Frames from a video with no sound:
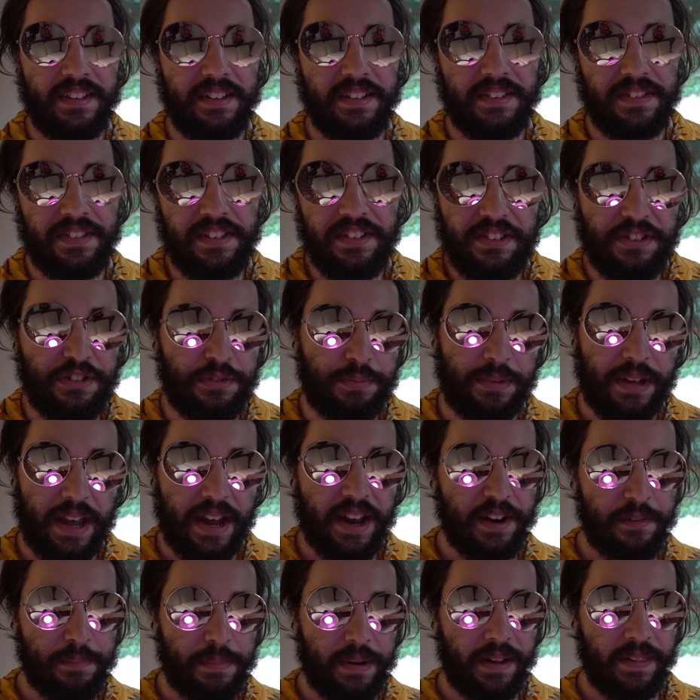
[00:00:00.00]
This has
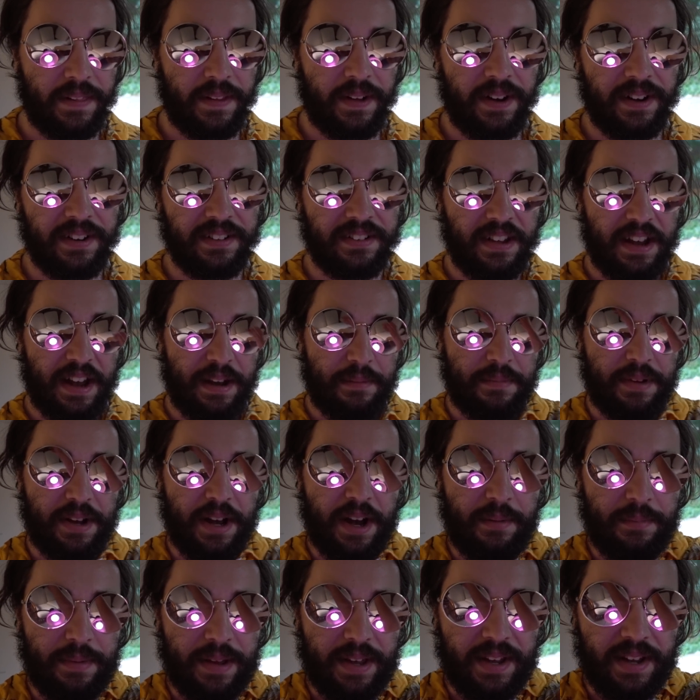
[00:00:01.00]
kind of been a long time
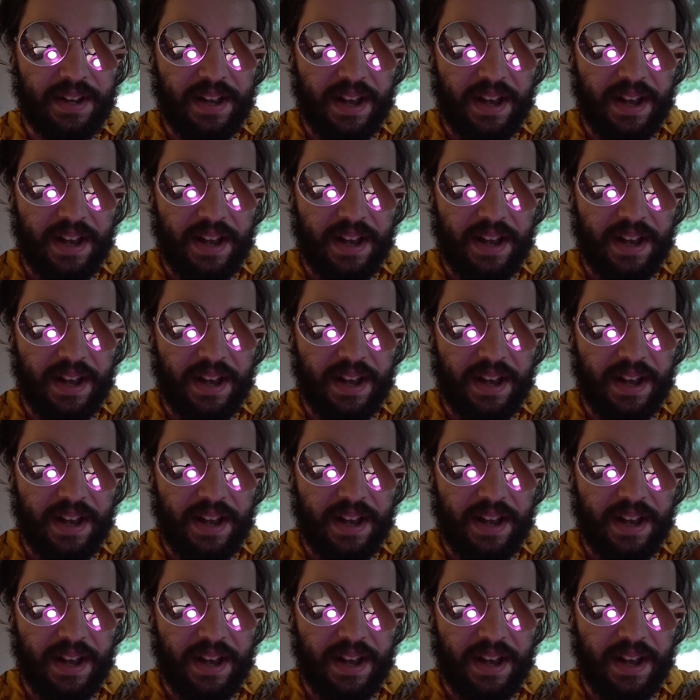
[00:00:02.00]
coming.